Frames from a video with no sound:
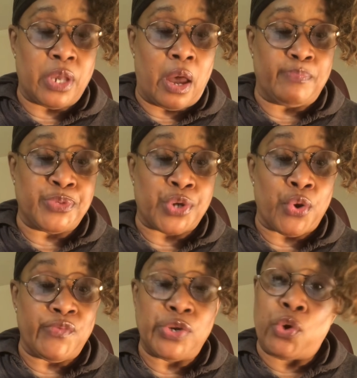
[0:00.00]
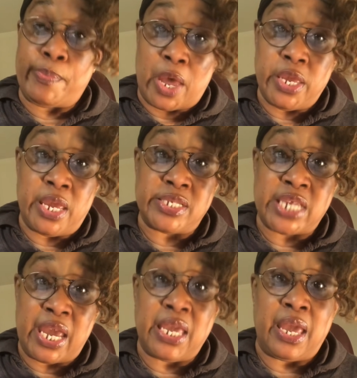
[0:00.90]
observing or
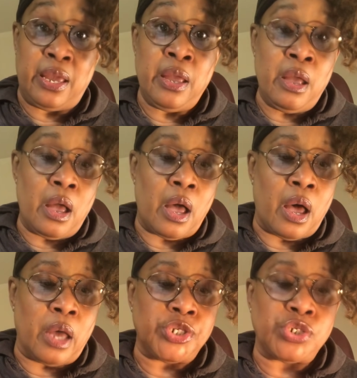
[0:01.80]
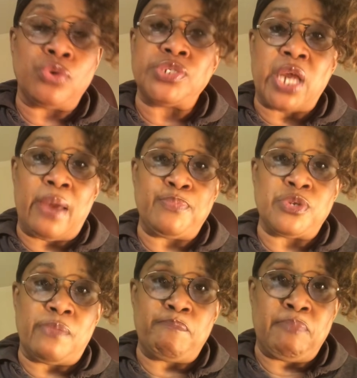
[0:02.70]
intaking certain types
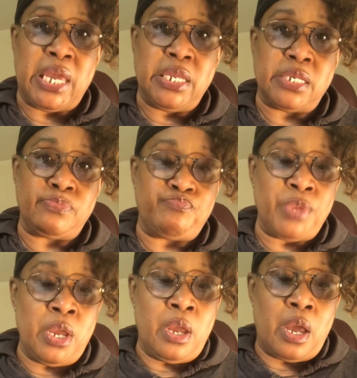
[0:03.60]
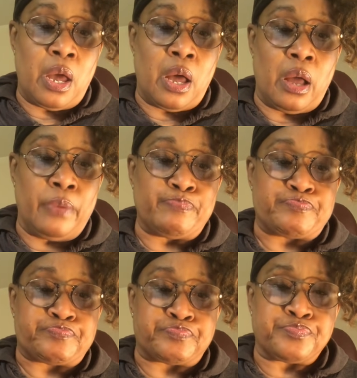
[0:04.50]
of meat and
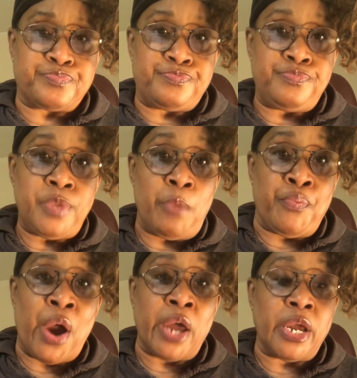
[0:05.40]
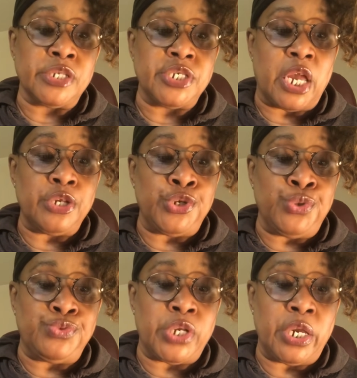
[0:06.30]
products that
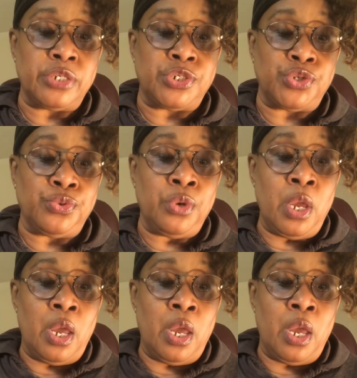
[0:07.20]
you tend to